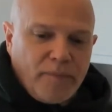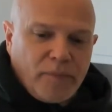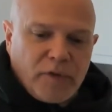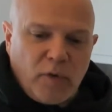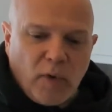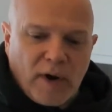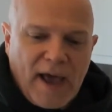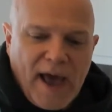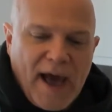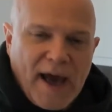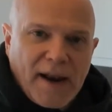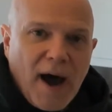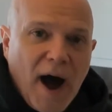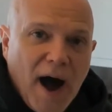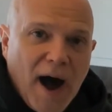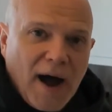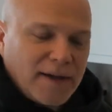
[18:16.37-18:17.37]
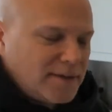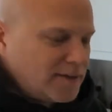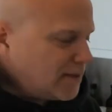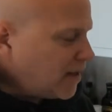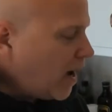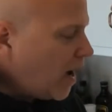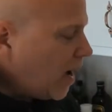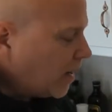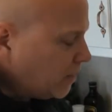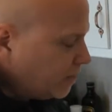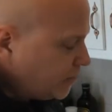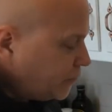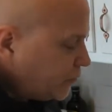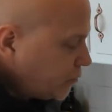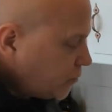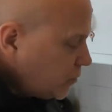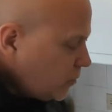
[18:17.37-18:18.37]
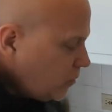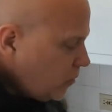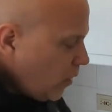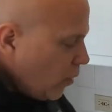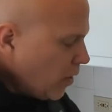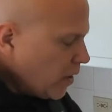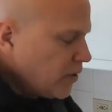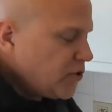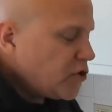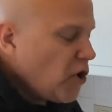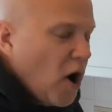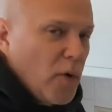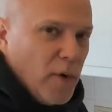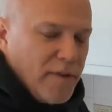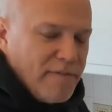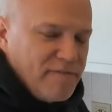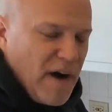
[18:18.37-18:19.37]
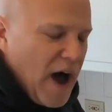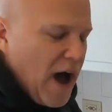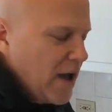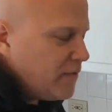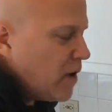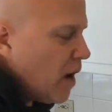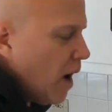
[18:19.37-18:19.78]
You want to add hot stock. We're going to start with 5